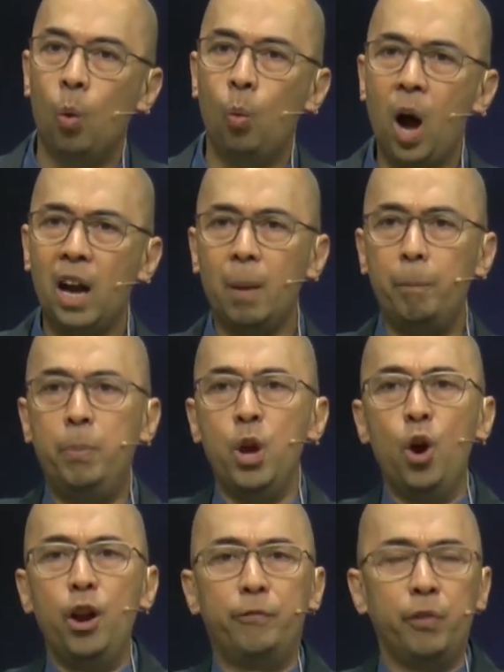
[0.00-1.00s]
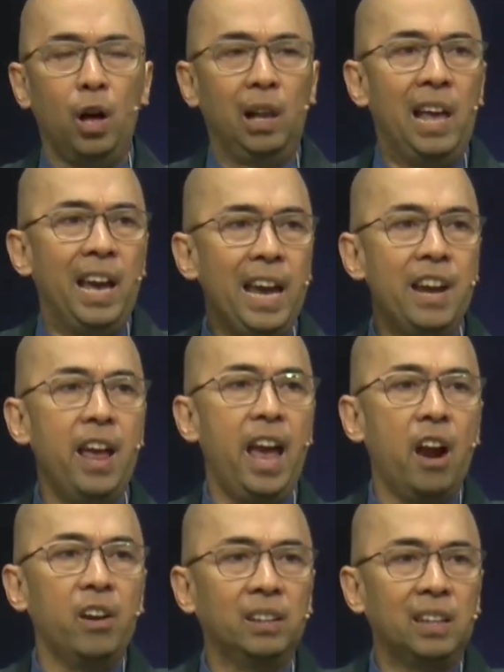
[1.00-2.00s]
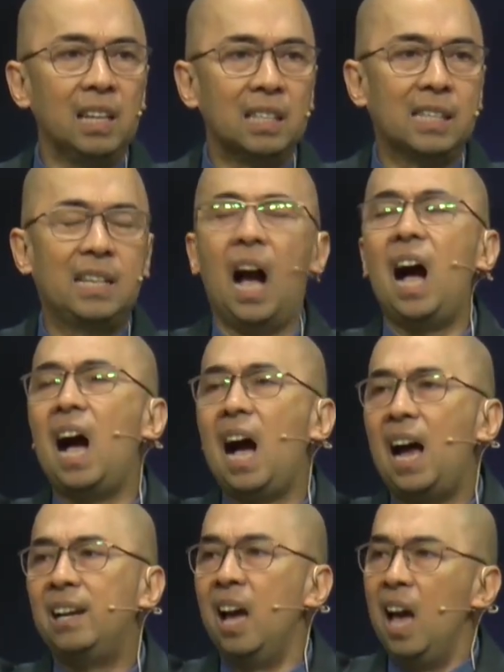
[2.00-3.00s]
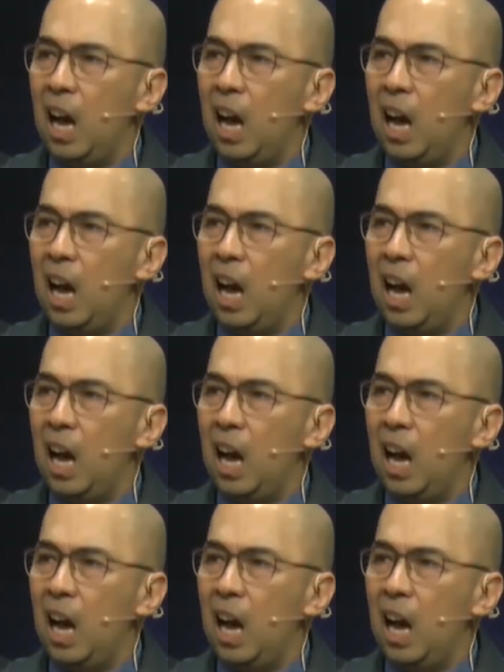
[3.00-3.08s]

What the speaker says: What a beautiful inheritance God